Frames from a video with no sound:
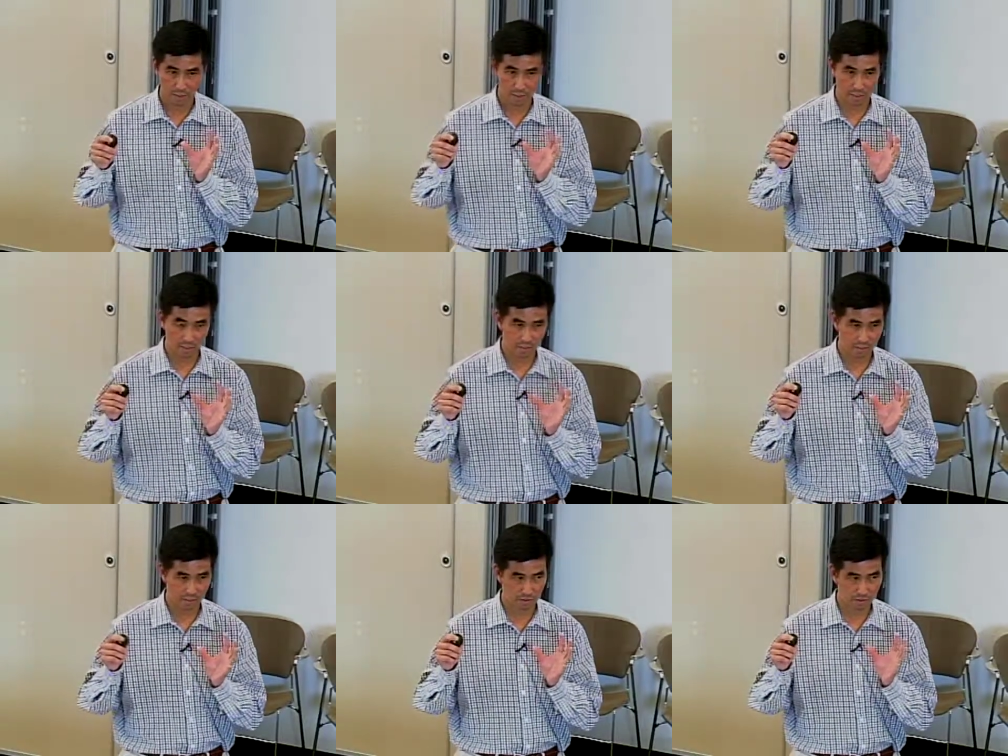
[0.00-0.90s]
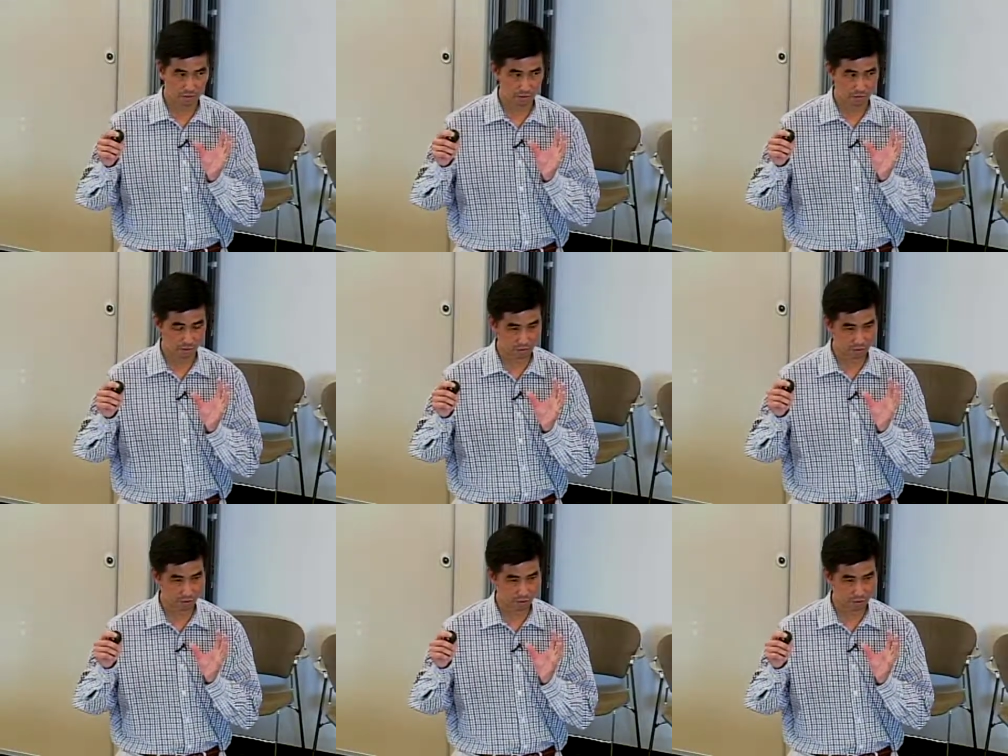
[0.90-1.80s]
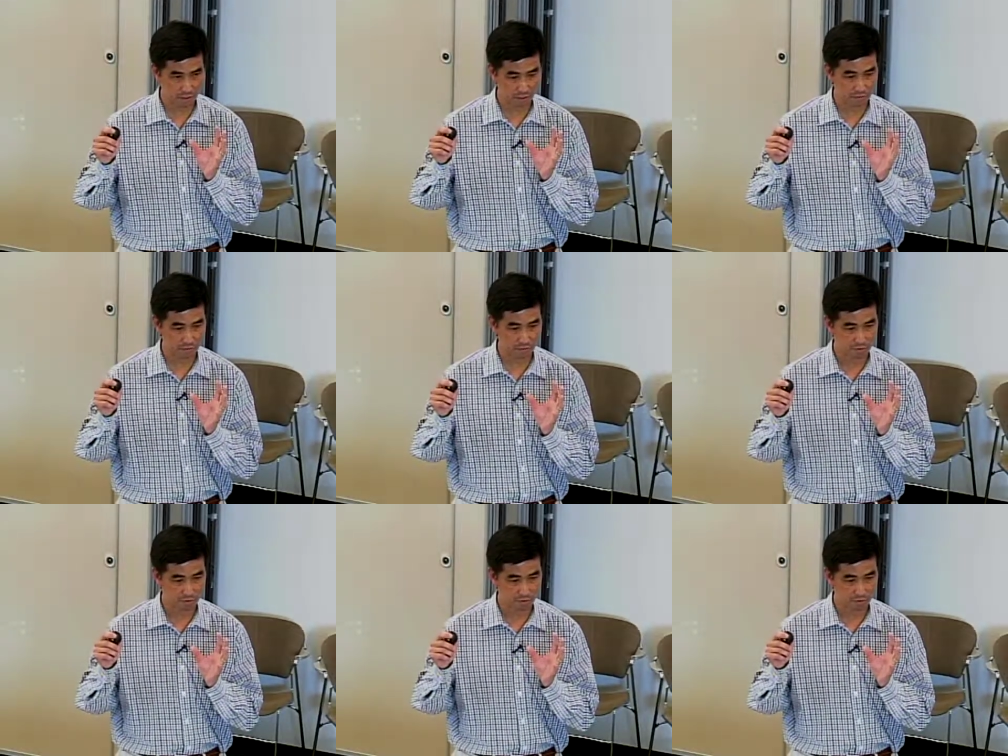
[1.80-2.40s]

uh, kids try to,